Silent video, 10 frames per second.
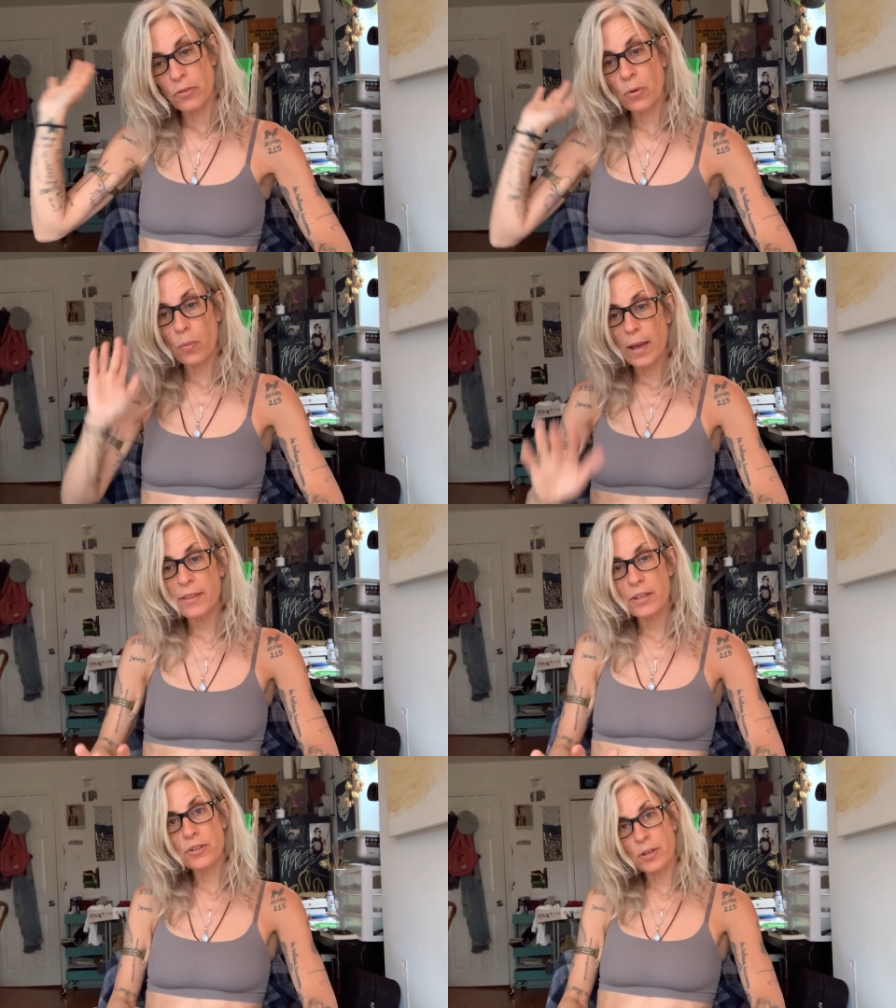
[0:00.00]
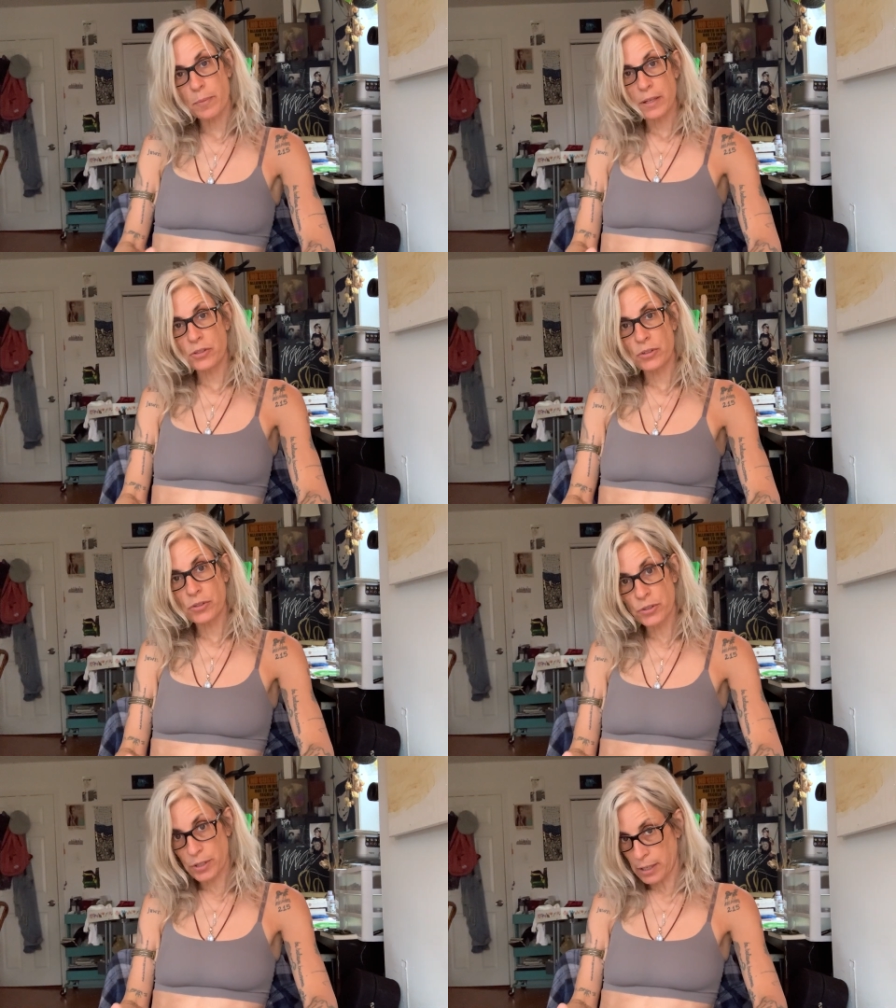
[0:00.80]
the way that you can best
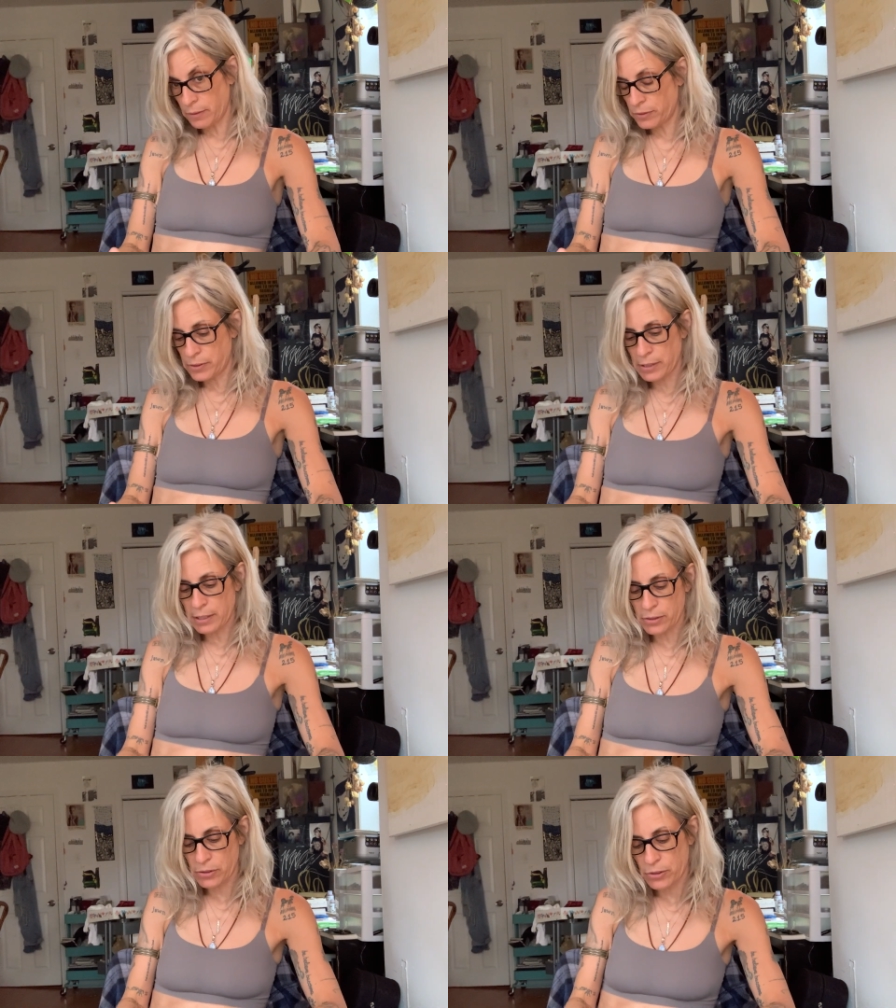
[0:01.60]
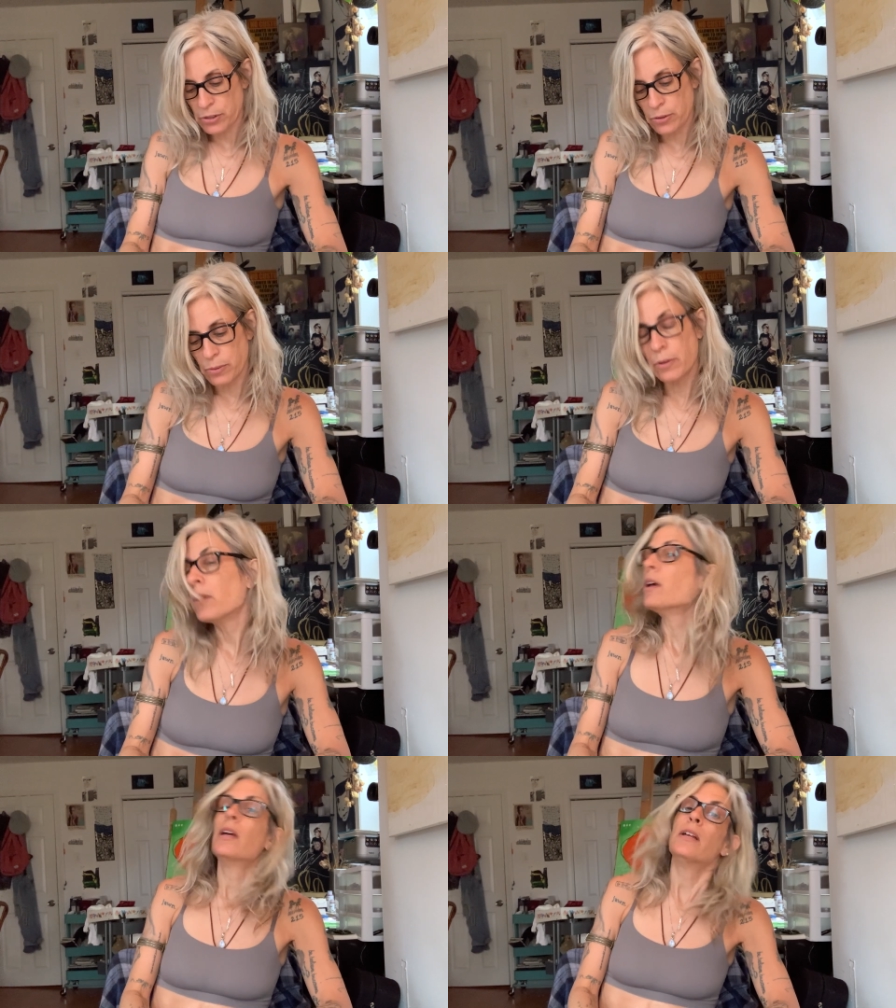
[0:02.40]
use your gifts is to
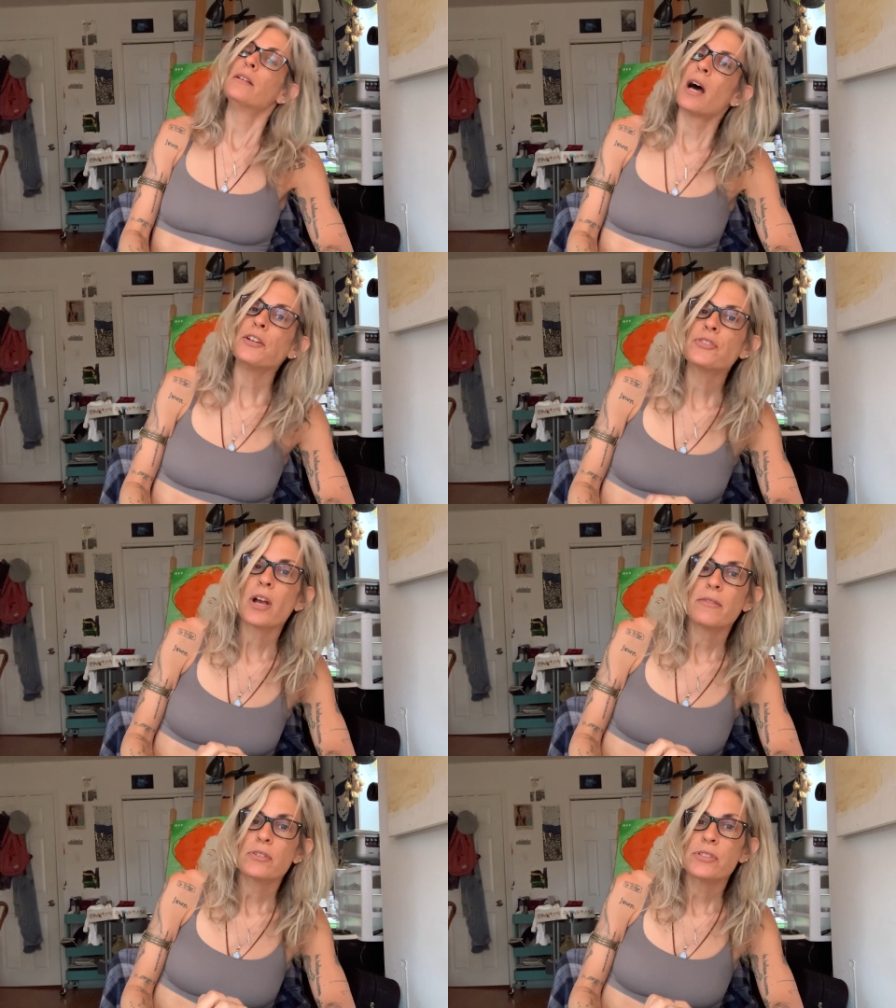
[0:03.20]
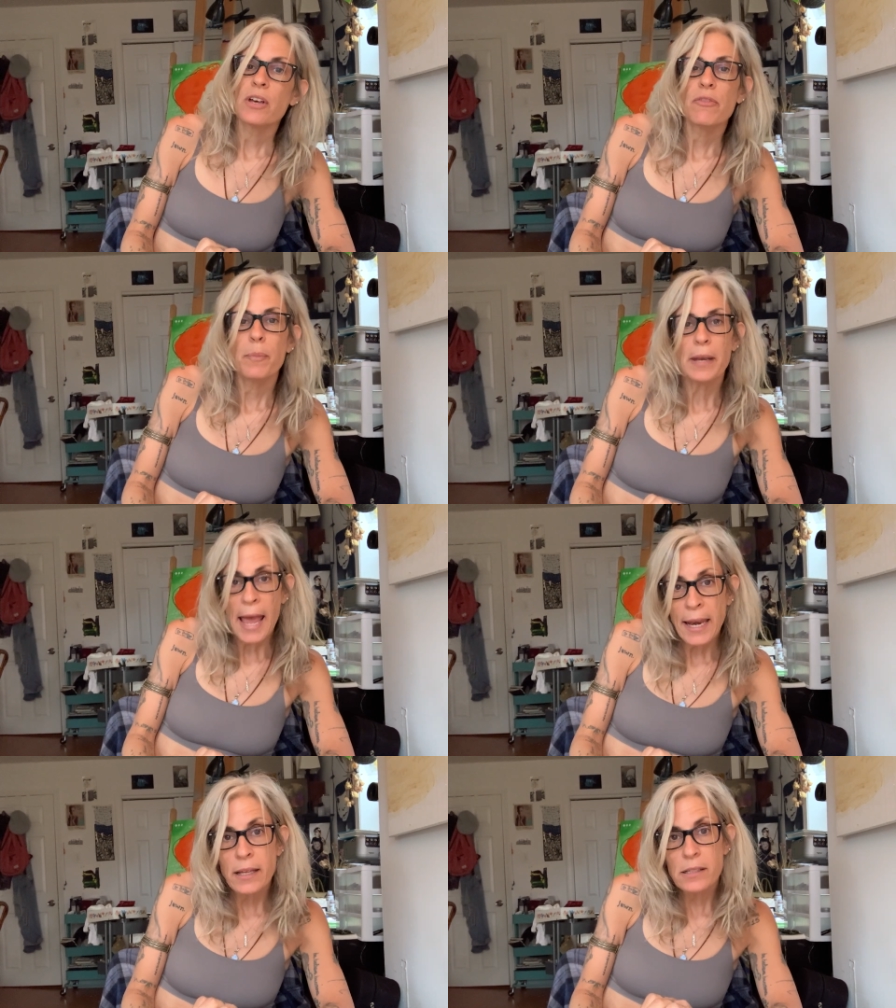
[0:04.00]
not drive yourself
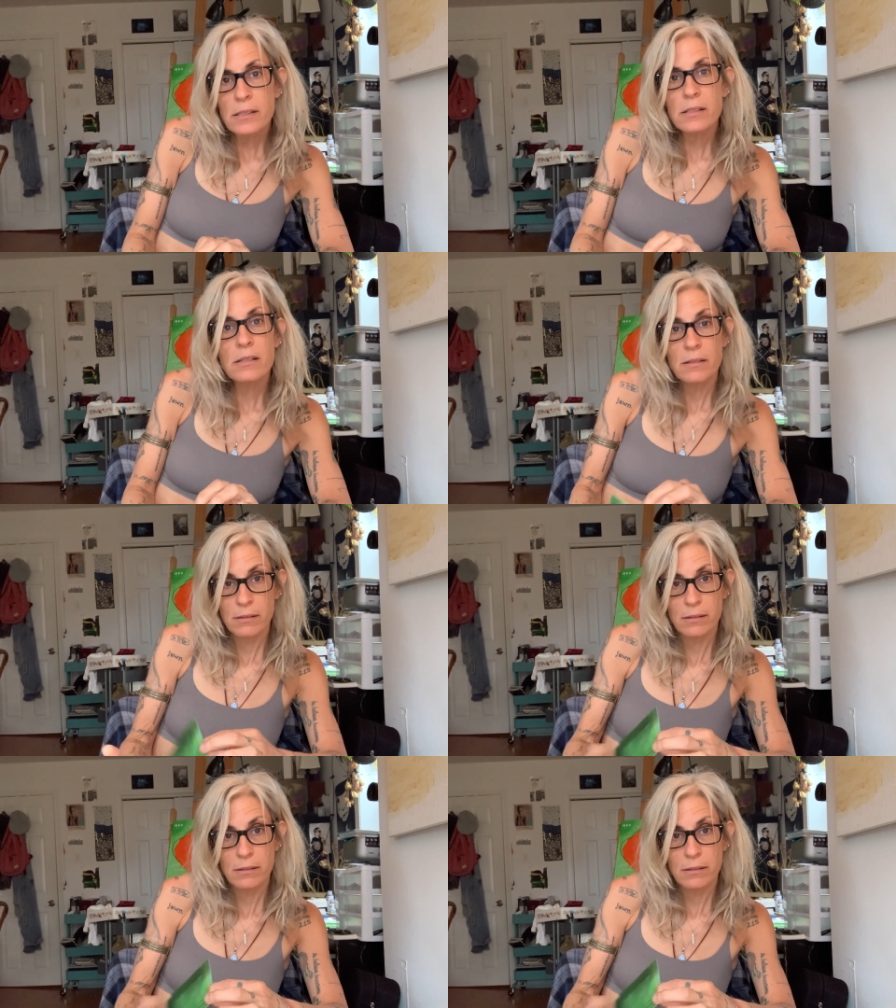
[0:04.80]
bananas.